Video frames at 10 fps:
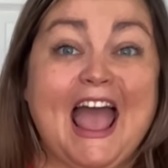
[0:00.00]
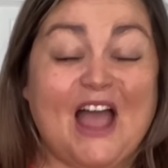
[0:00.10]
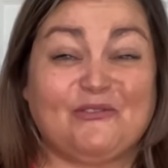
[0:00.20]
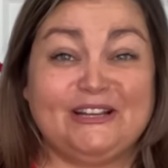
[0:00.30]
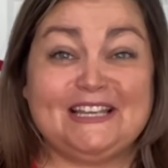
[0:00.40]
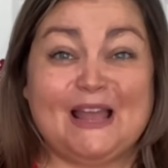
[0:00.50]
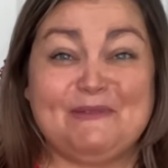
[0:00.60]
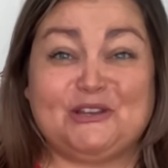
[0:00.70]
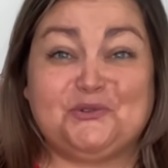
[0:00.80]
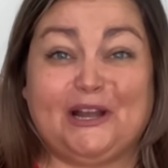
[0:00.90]
Every
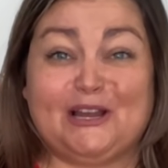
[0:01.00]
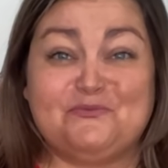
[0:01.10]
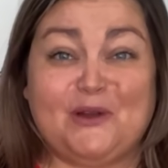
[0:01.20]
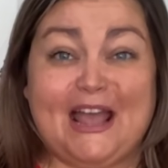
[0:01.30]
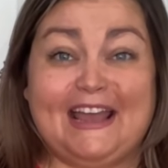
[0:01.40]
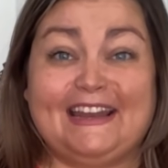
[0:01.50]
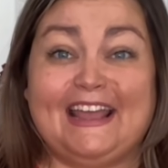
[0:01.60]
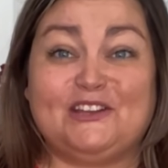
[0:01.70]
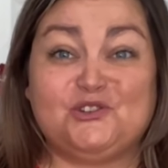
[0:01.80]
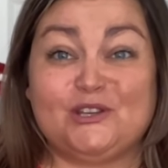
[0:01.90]
time I try on red,
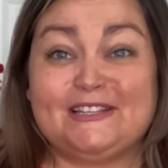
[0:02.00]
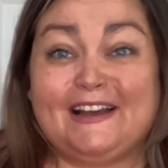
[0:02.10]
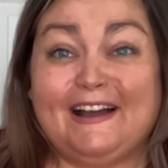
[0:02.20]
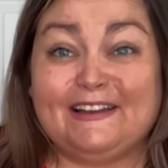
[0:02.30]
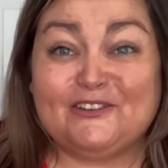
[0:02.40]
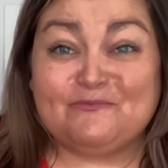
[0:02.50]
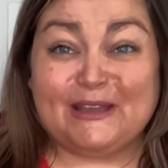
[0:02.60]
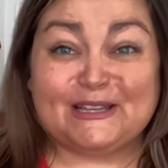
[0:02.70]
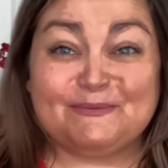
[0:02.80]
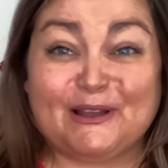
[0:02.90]
it just kind of
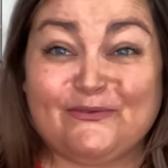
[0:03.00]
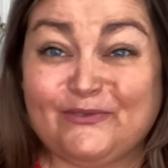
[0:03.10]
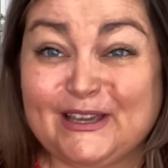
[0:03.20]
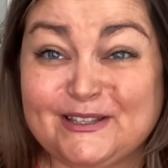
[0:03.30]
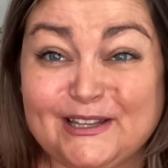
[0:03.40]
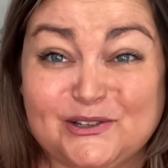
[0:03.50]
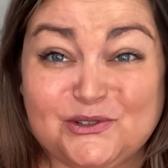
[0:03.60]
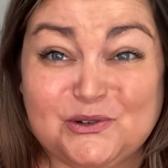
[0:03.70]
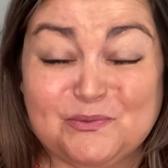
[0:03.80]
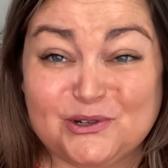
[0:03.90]
makes my face like
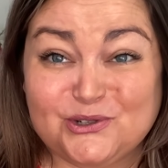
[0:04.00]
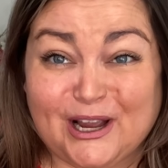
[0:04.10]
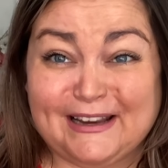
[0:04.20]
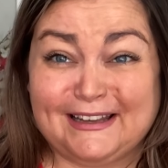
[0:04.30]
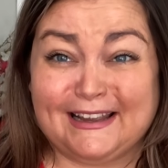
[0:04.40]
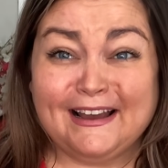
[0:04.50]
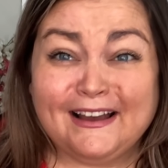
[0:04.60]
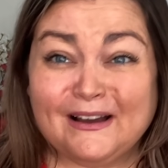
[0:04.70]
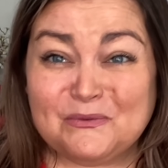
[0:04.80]
super shiny.